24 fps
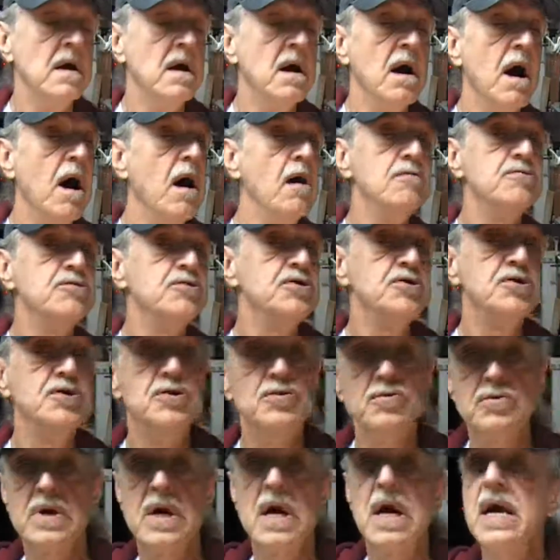Hunter
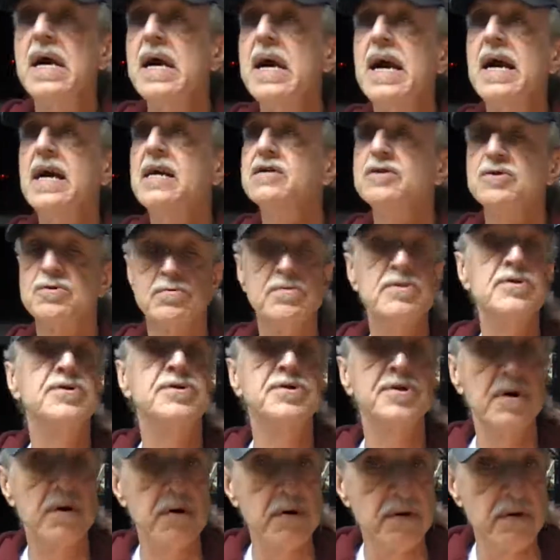UK has
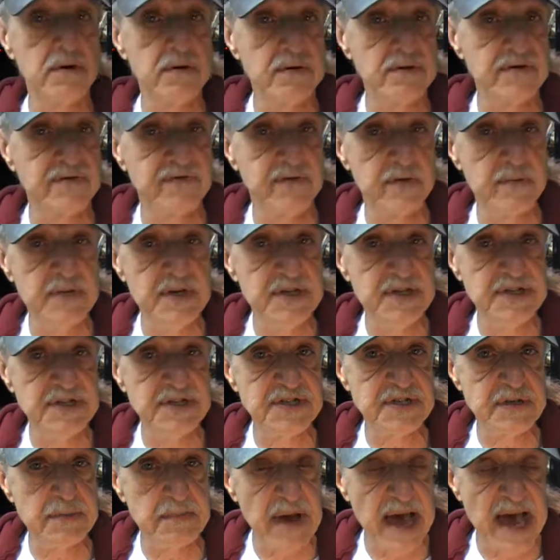returned from his
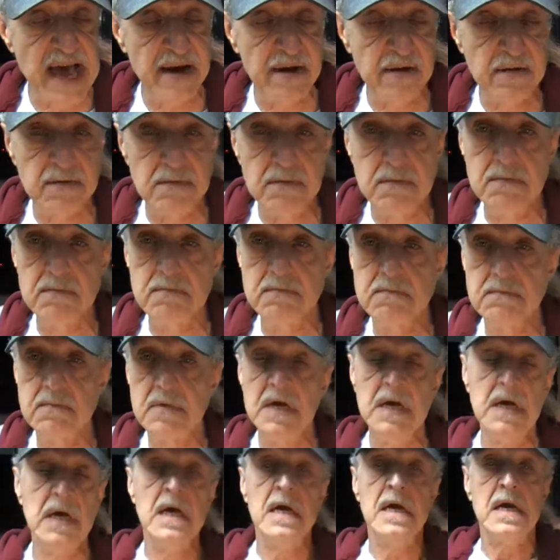sabbatical.
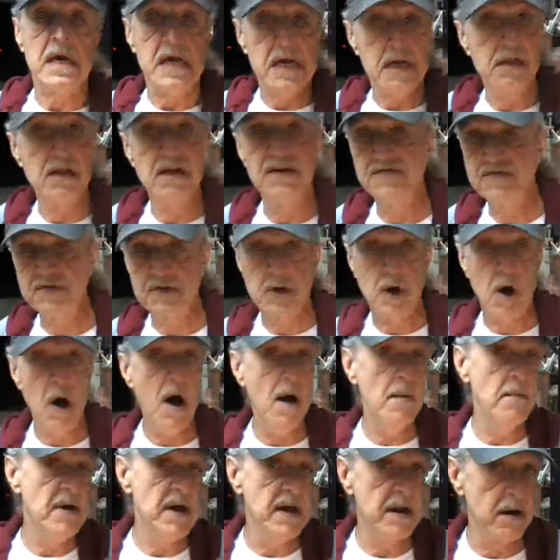He left a
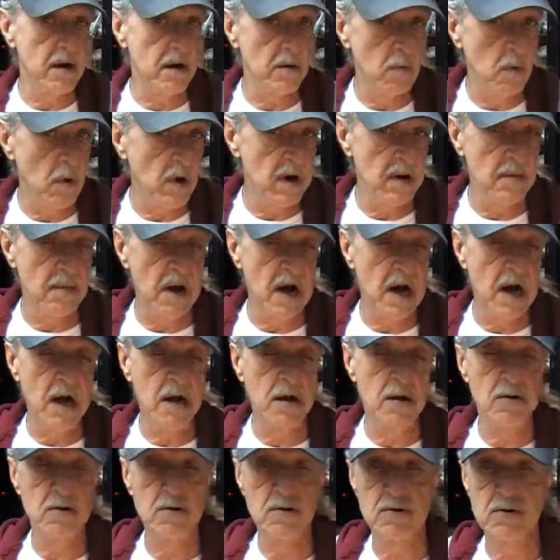comment on one of
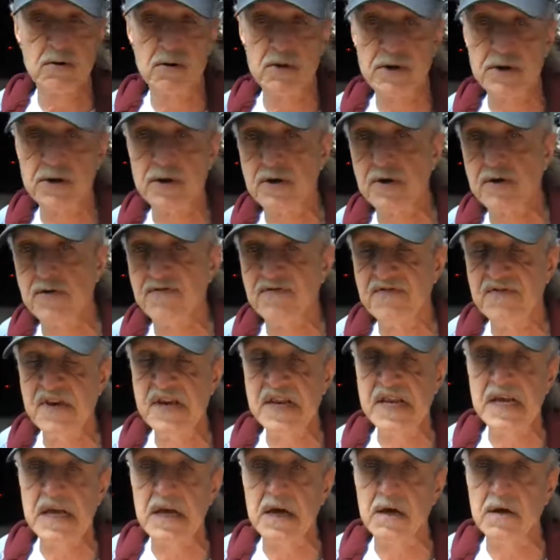my earlier
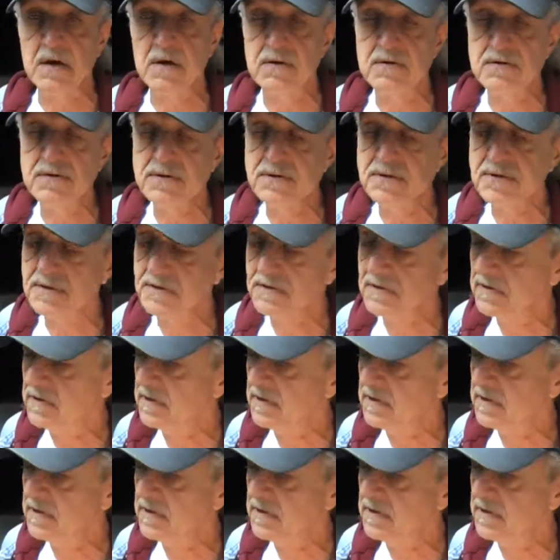videos,